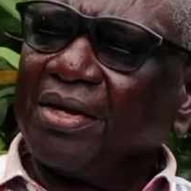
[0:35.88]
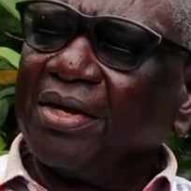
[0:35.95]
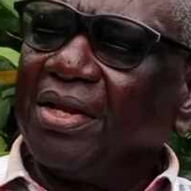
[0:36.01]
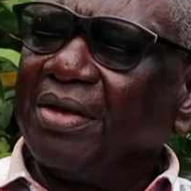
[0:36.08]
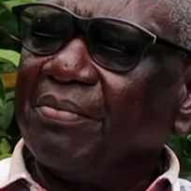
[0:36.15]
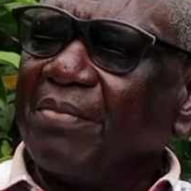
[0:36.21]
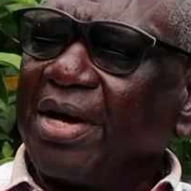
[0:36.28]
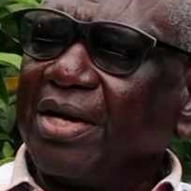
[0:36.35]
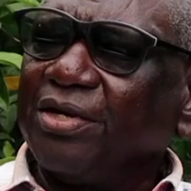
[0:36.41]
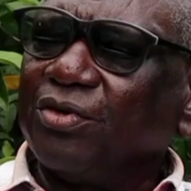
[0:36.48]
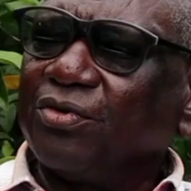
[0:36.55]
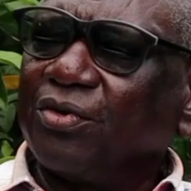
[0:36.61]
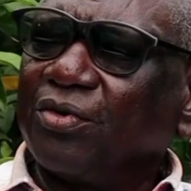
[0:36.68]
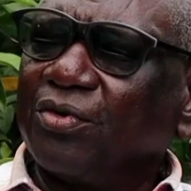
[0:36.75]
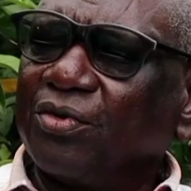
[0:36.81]
the
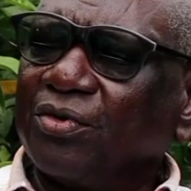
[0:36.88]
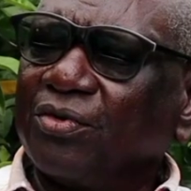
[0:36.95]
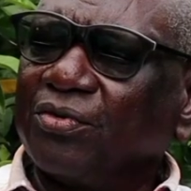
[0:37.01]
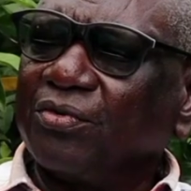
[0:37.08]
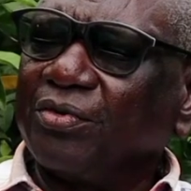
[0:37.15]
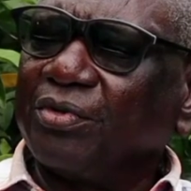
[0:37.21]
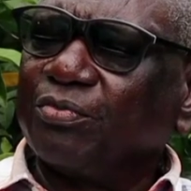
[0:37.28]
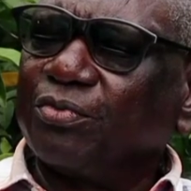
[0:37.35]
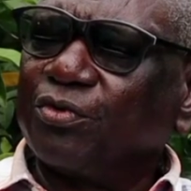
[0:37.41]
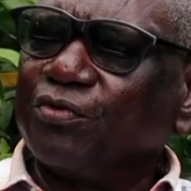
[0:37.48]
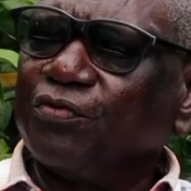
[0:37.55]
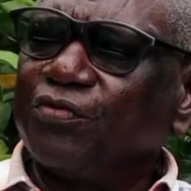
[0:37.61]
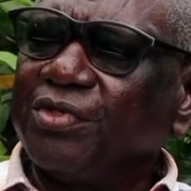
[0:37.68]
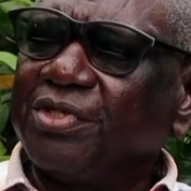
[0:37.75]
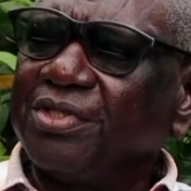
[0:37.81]
manual on
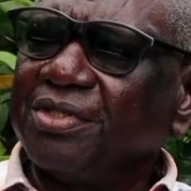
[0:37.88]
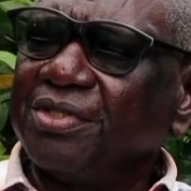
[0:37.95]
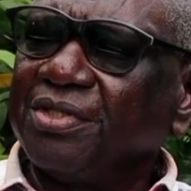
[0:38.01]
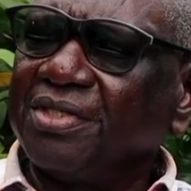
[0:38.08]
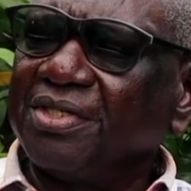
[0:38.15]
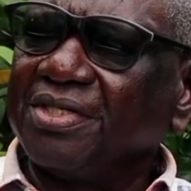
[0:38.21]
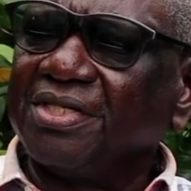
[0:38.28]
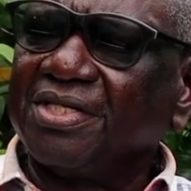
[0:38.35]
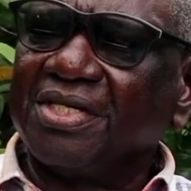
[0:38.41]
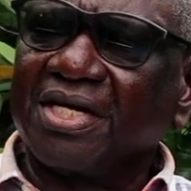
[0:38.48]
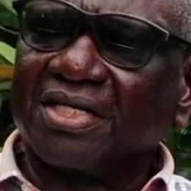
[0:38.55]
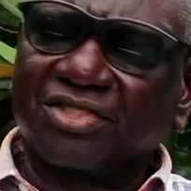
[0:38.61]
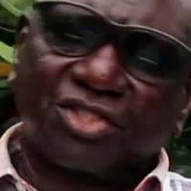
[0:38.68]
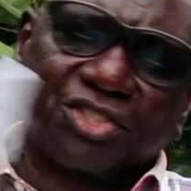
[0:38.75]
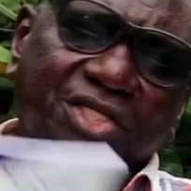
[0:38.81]
improved
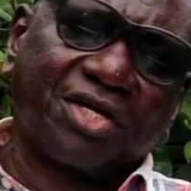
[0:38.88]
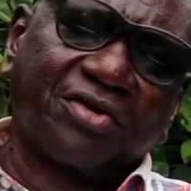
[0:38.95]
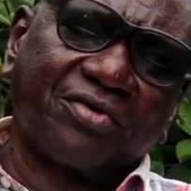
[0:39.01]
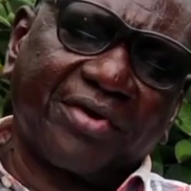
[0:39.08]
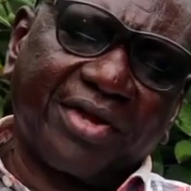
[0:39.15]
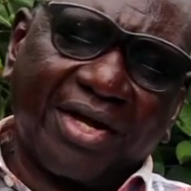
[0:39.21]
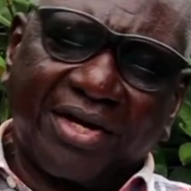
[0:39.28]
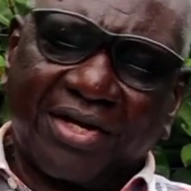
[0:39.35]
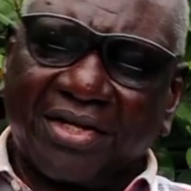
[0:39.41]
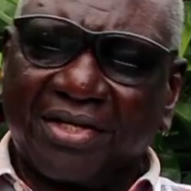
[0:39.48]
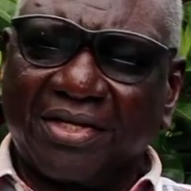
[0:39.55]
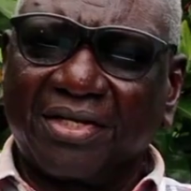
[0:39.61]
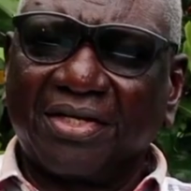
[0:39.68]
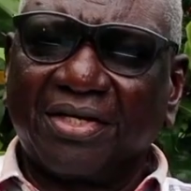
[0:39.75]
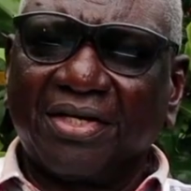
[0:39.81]
indigenous chicken
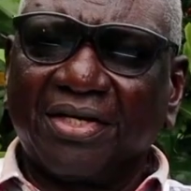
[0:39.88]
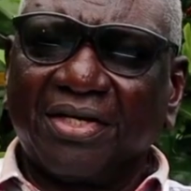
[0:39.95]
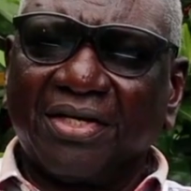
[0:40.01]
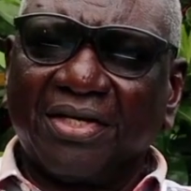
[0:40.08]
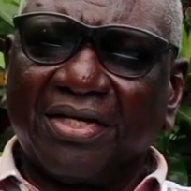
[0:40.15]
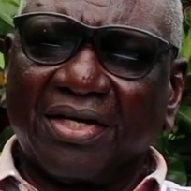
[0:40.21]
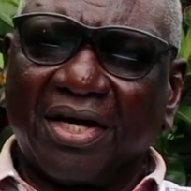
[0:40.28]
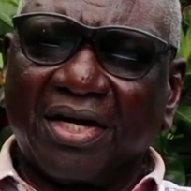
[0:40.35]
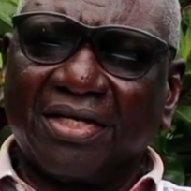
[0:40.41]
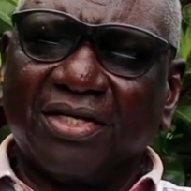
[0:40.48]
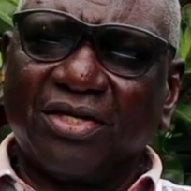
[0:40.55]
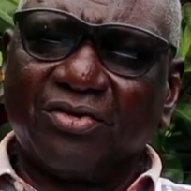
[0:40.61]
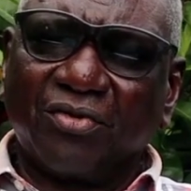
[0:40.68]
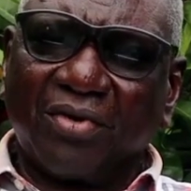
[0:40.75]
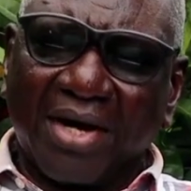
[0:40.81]
rearing
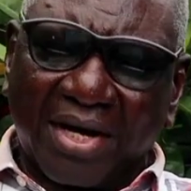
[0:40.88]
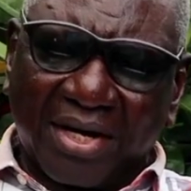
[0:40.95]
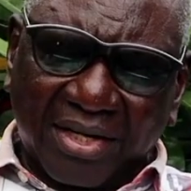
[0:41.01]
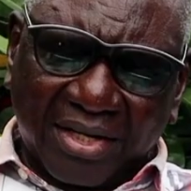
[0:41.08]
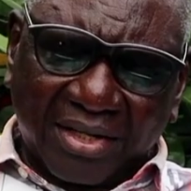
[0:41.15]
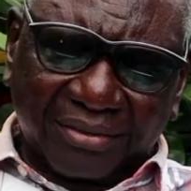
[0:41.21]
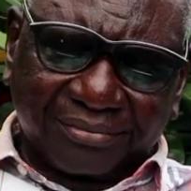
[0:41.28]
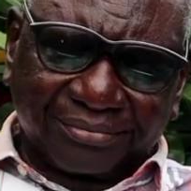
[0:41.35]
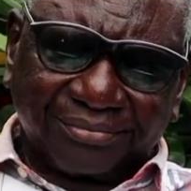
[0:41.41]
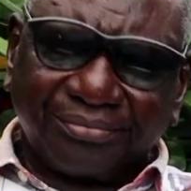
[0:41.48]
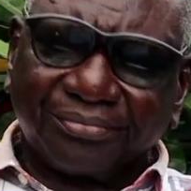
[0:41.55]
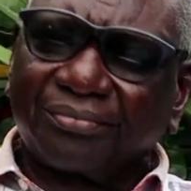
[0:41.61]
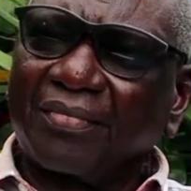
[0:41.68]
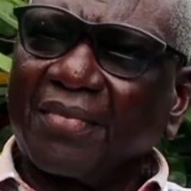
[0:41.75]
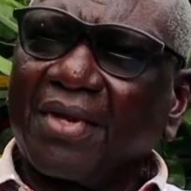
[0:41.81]
in Uganda.
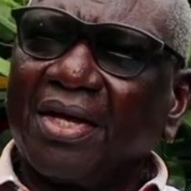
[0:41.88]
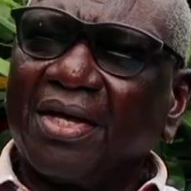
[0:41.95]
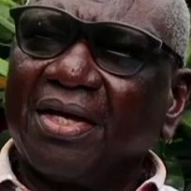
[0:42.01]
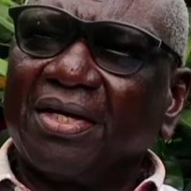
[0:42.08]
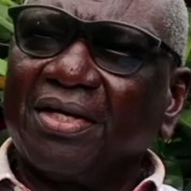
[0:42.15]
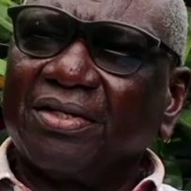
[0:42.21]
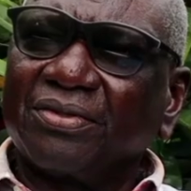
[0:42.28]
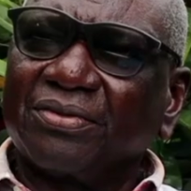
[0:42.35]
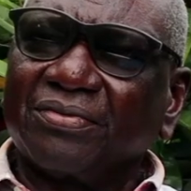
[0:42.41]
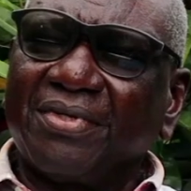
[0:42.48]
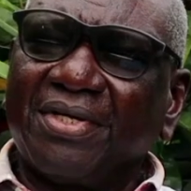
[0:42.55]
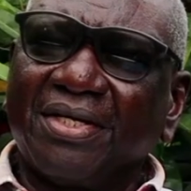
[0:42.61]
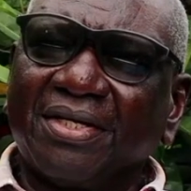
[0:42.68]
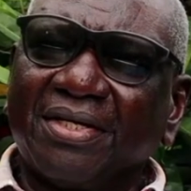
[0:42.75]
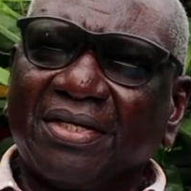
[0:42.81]

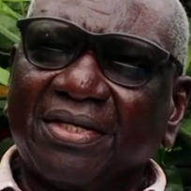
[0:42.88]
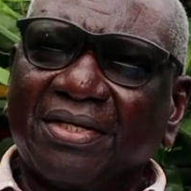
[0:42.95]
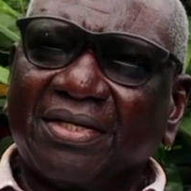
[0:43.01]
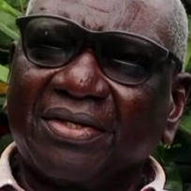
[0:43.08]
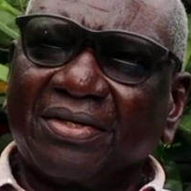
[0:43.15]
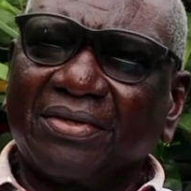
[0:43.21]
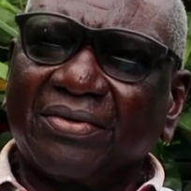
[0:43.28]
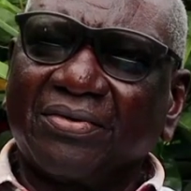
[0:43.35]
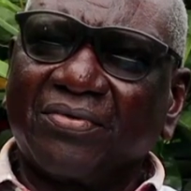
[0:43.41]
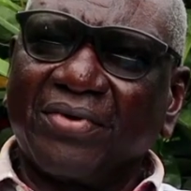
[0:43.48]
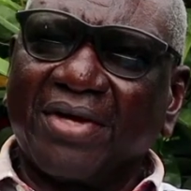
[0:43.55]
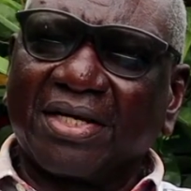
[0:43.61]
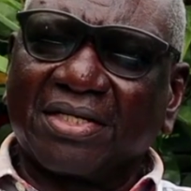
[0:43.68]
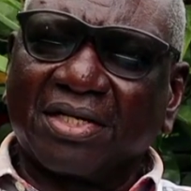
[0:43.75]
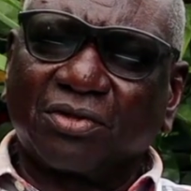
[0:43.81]
Today
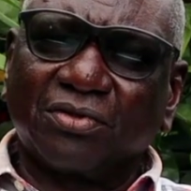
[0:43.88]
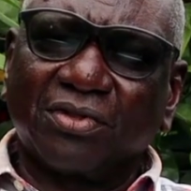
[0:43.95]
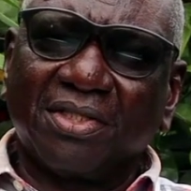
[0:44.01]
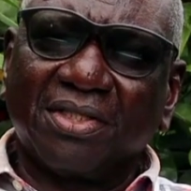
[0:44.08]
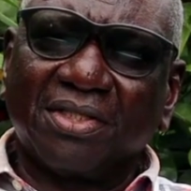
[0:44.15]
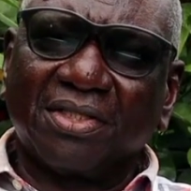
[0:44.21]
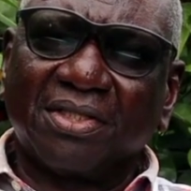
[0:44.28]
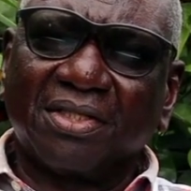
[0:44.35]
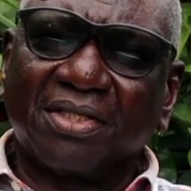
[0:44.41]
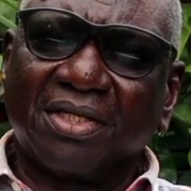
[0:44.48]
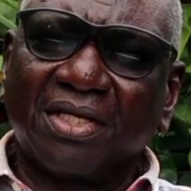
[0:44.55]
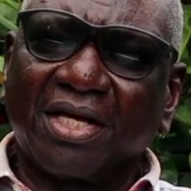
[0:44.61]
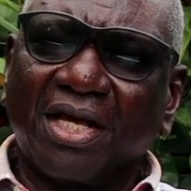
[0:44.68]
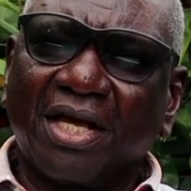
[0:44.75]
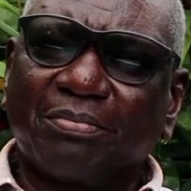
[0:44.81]
we are tackling
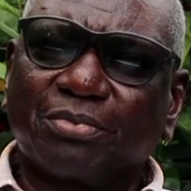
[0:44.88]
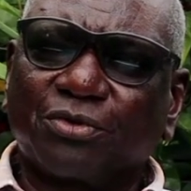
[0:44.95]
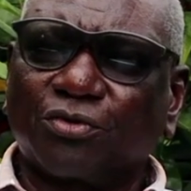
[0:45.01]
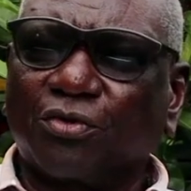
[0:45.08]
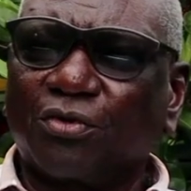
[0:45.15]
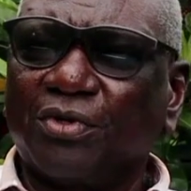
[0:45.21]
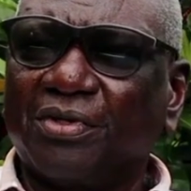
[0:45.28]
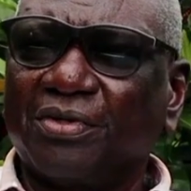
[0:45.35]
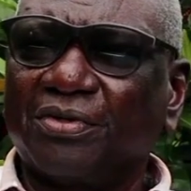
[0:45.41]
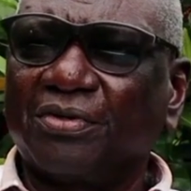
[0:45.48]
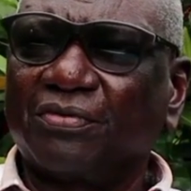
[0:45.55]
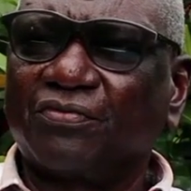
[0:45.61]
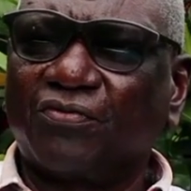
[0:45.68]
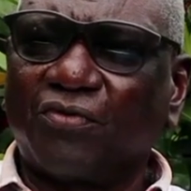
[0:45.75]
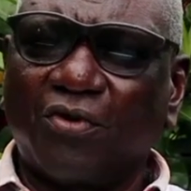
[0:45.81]
episode
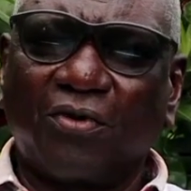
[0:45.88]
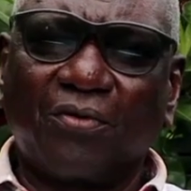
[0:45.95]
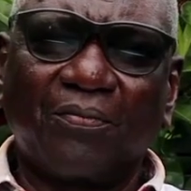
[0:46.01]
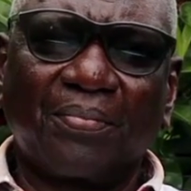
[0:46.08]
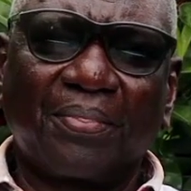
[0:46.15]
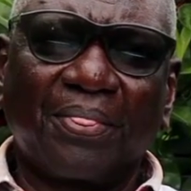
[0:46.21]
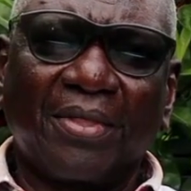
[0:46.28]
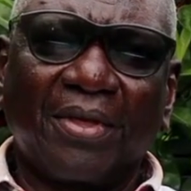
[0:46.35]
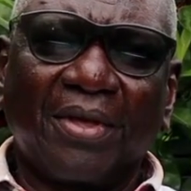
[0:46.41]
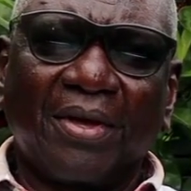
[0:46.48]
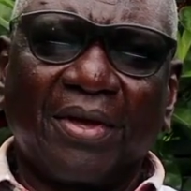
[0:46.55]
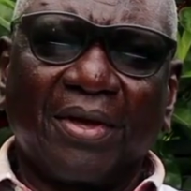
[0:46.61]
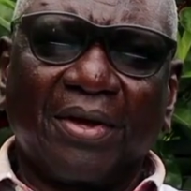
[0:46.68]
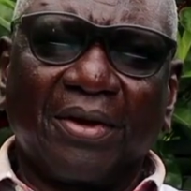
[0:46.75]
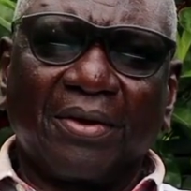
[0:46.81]
4,
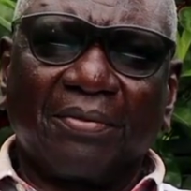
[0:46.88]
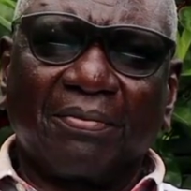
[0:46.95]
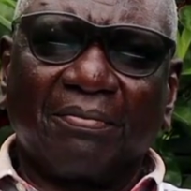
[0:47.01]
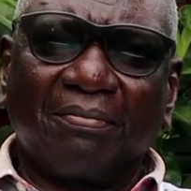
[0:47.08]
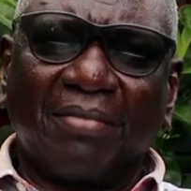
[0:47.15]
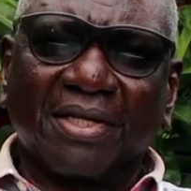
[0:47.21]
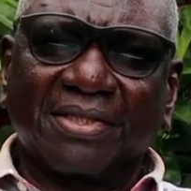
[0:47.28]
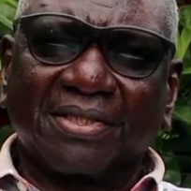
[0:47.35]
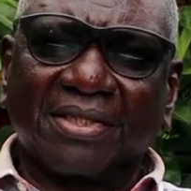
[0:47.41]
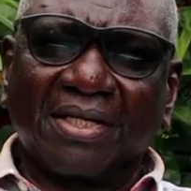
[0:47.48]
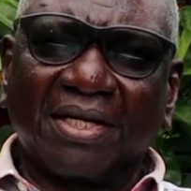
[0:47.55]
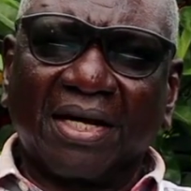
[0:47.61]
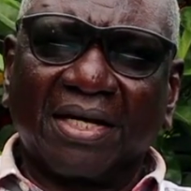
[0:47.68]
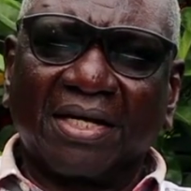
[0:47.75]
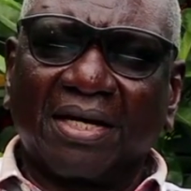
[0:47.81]
but
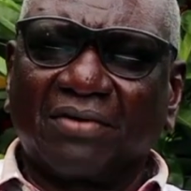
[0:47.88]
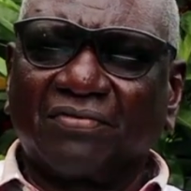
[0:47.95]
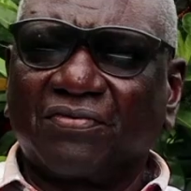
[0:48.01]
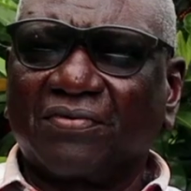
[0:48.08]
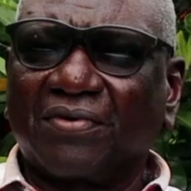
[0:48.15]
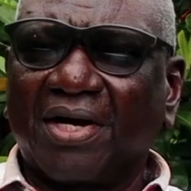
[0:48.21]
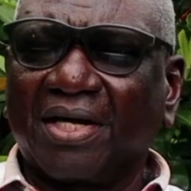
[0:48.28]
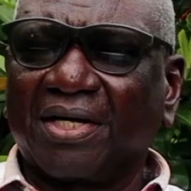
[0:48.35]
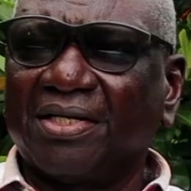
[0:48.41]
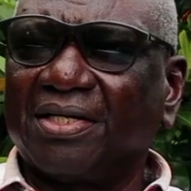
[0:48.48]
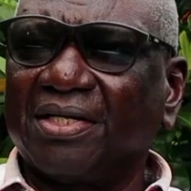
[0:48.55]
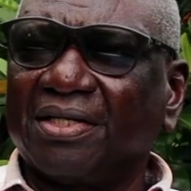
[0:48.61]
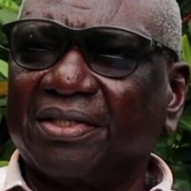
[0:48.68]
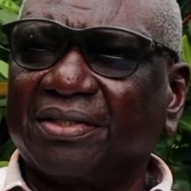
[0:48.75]
I have had